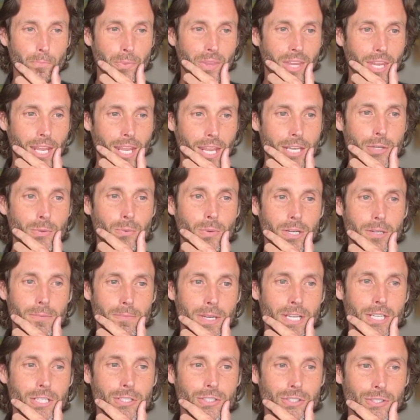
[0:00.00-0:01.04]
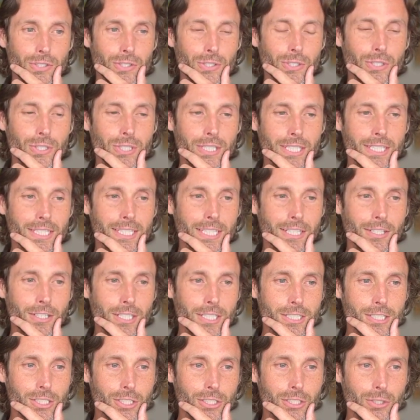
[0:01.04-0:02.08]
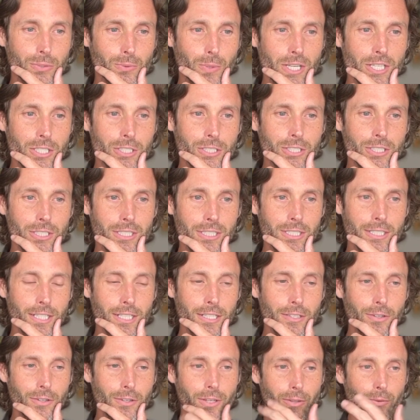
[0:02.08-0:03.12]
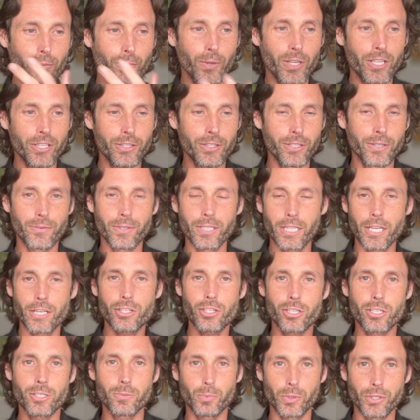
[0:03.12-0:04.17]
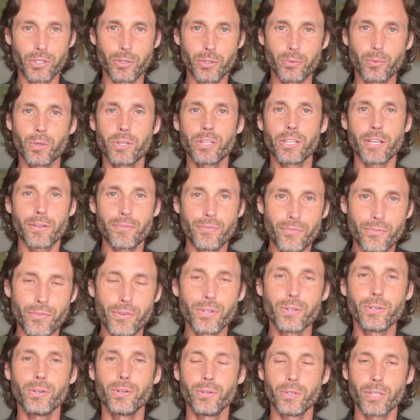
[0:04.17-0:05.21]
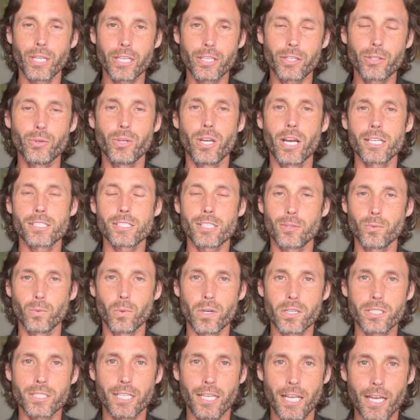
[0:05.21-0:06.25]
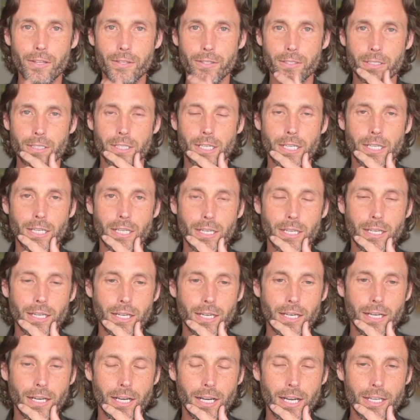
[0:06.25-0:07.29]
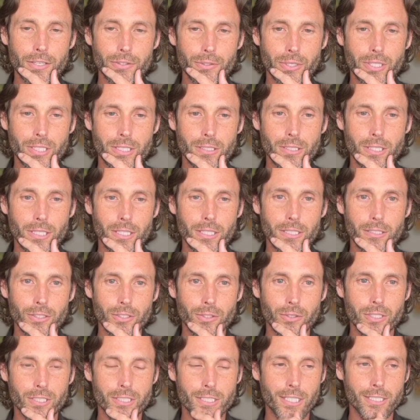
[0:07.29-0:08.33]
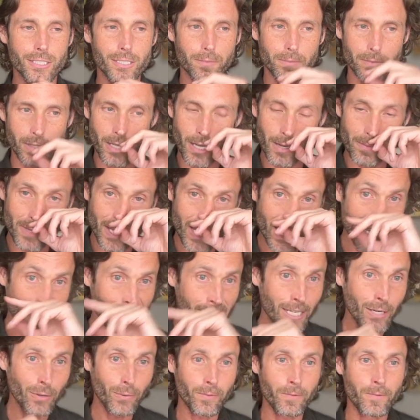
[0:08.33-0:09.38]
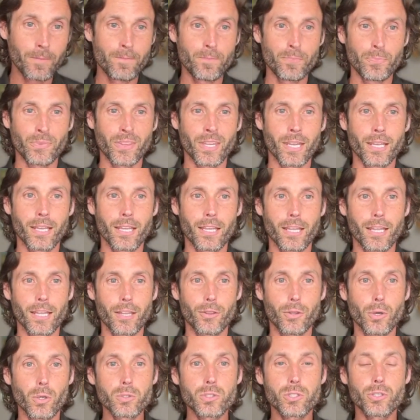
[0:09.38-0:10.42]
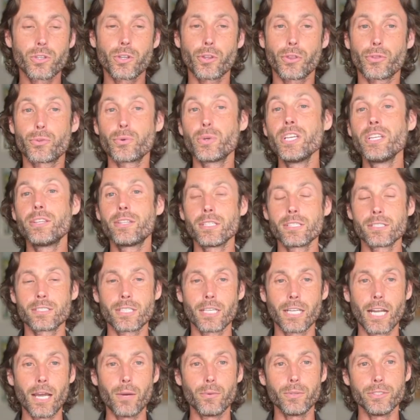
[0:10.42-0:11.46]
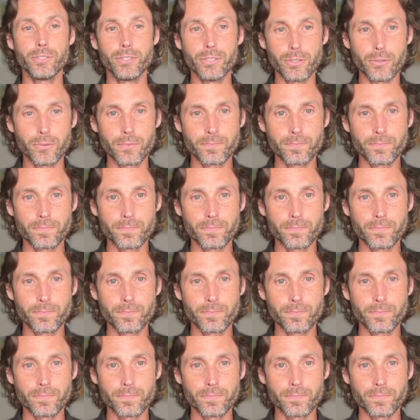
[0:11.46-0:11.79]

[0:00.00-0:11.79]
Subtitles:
And you want to make sure that they're in a situation in the relationship with you where they feel like you guys can work together, and you can set something up. Now, those are the three things that I would do.